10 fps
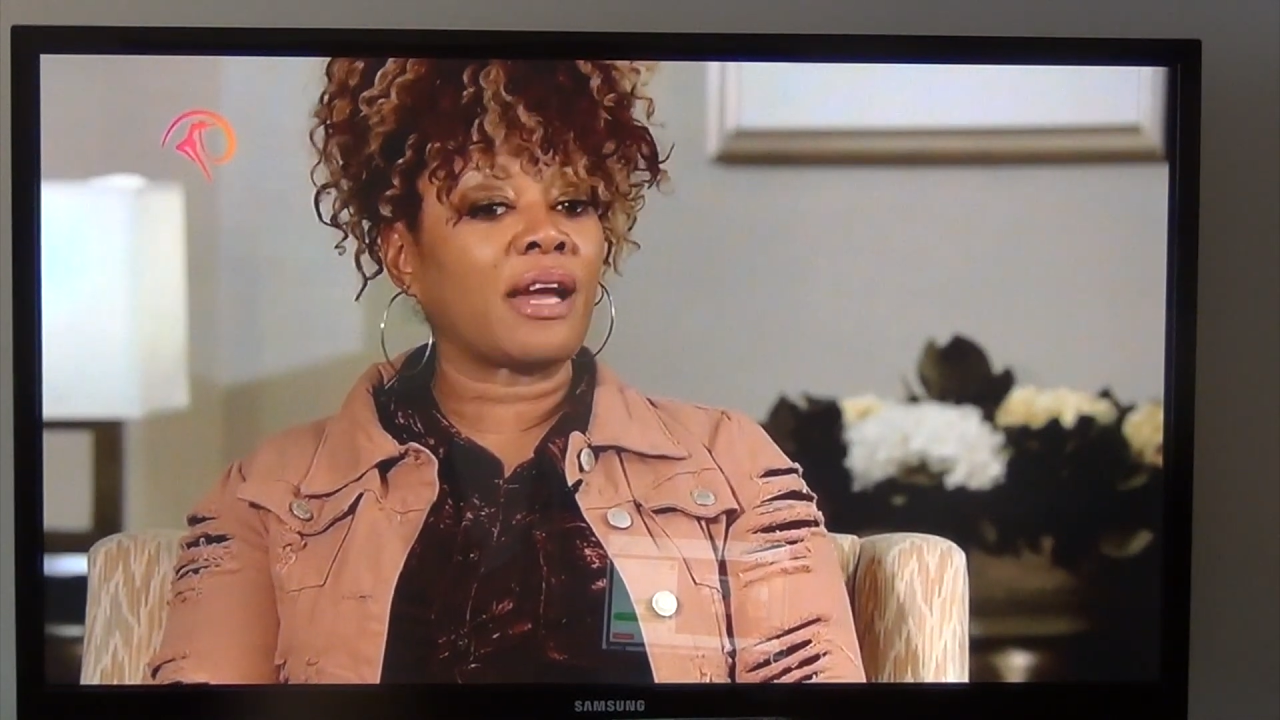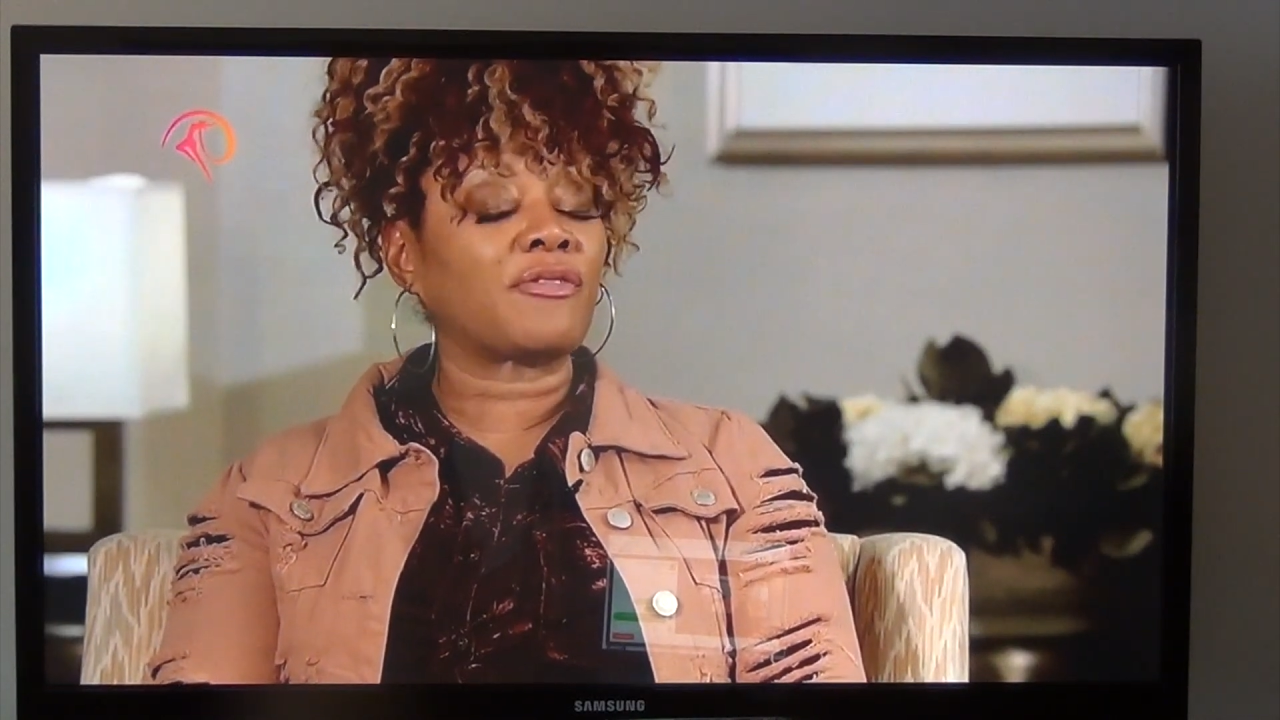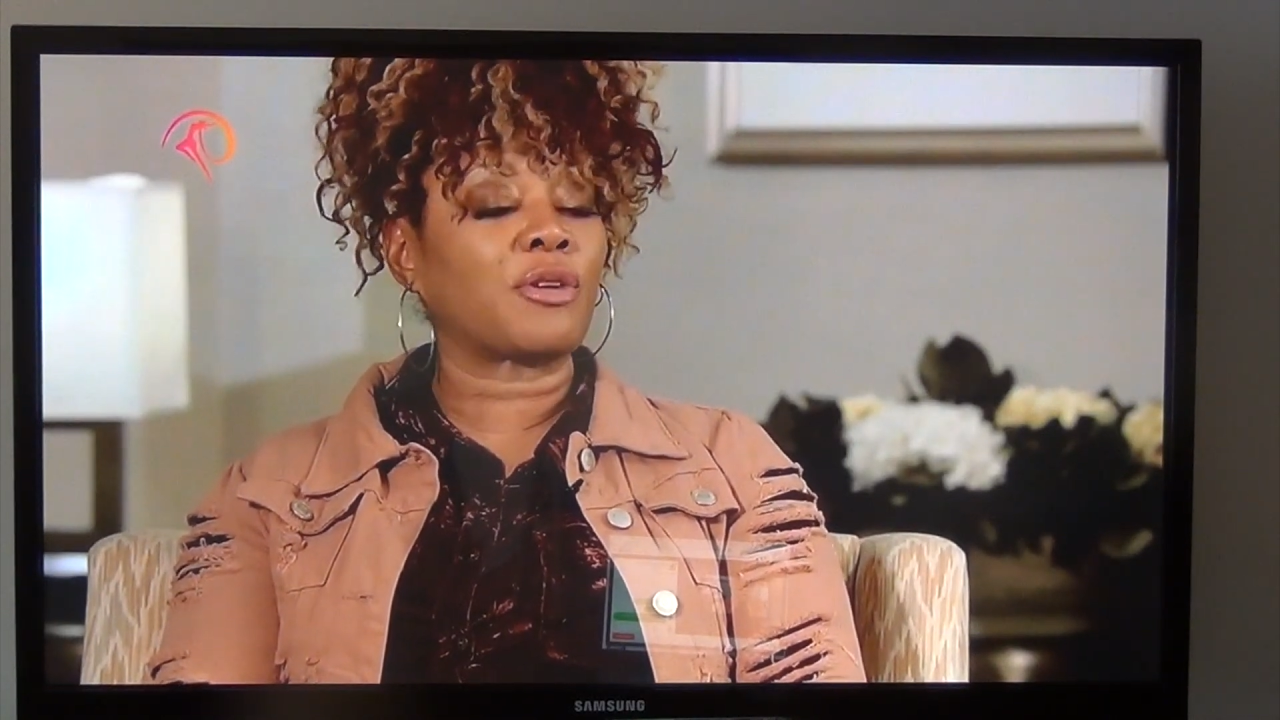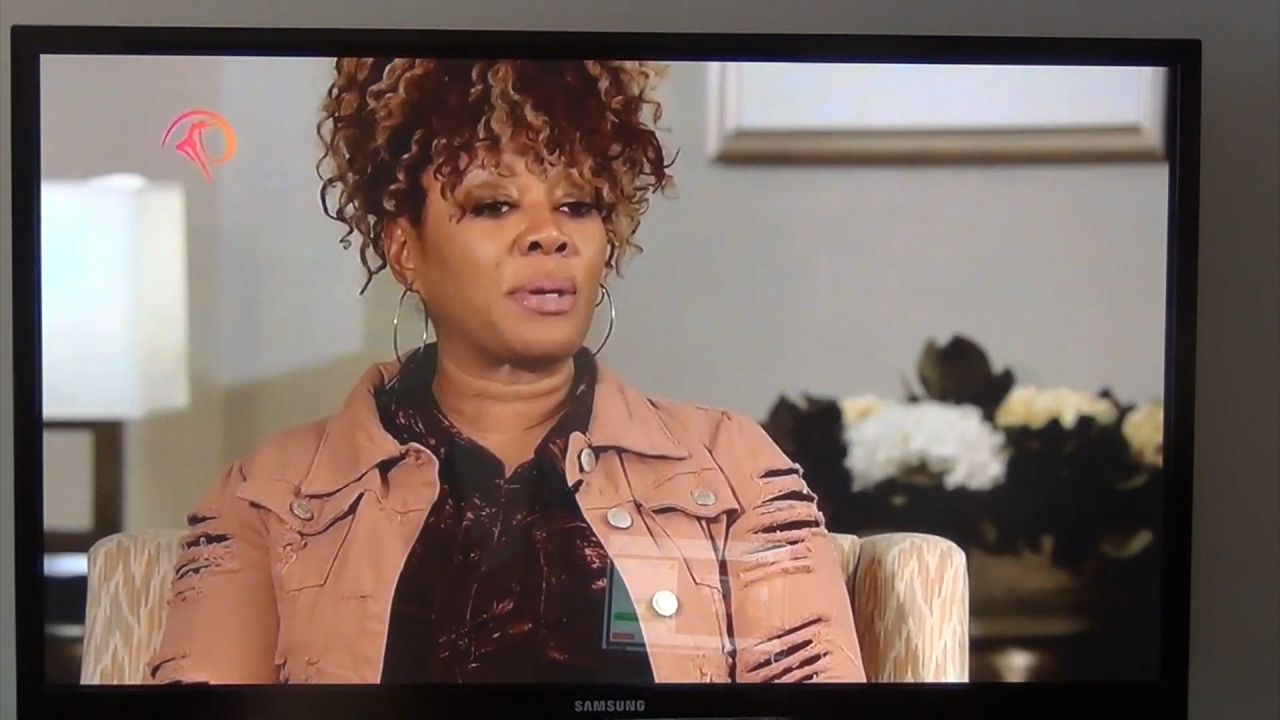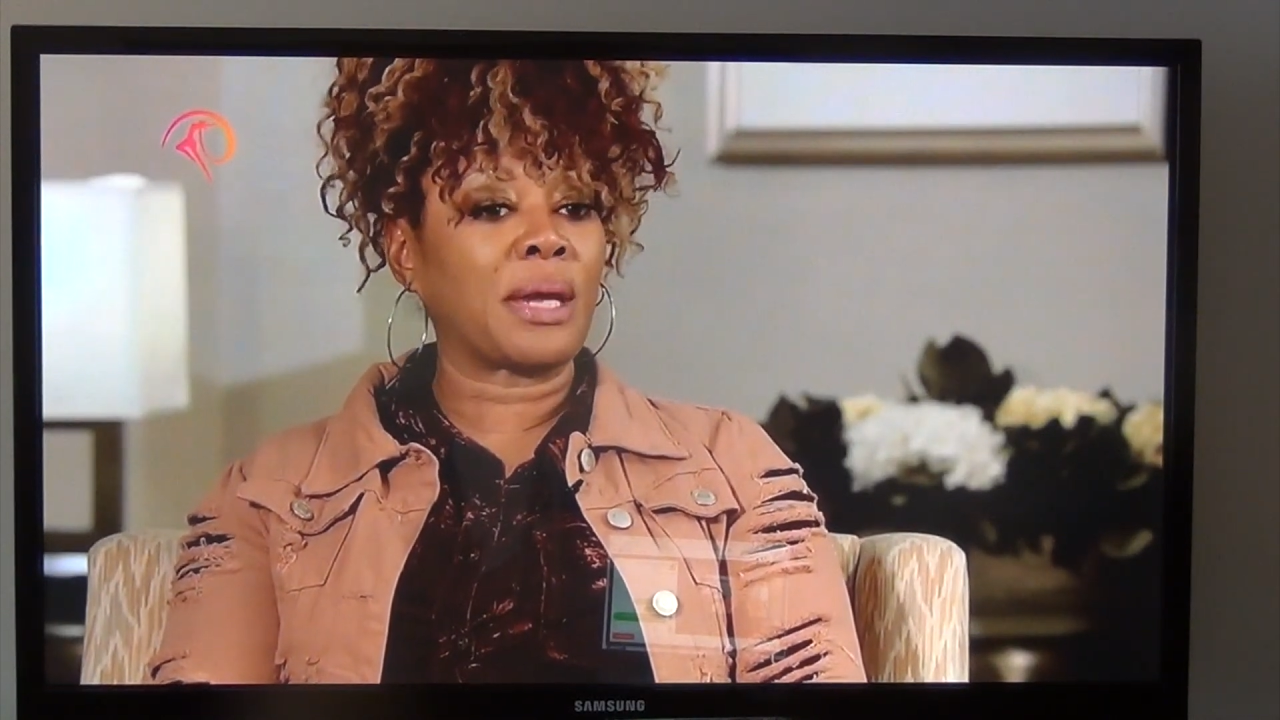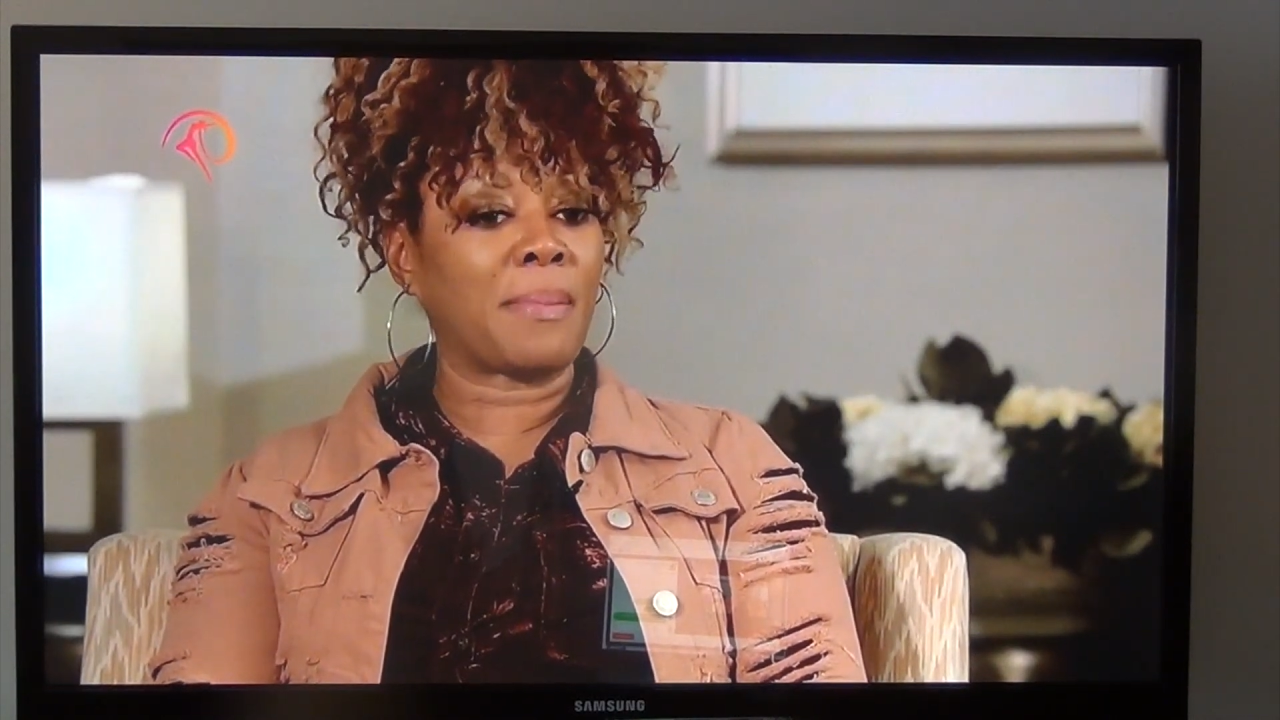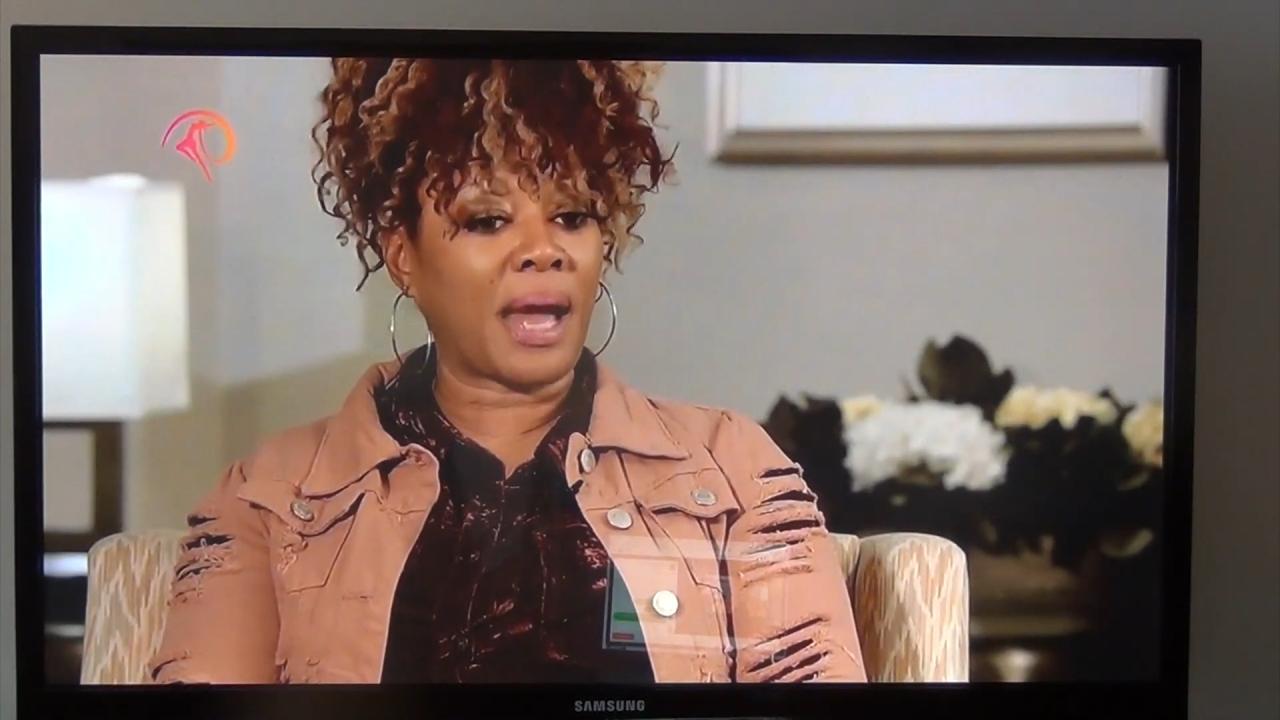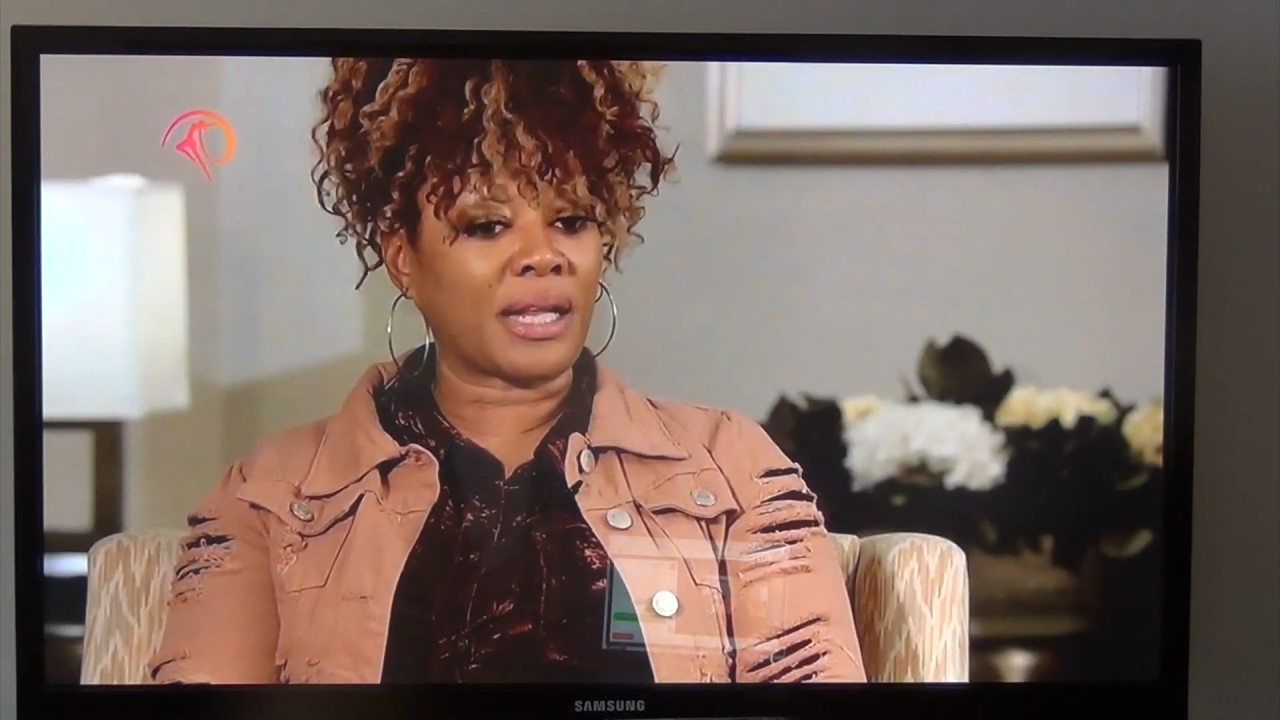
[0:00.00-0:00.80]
and after being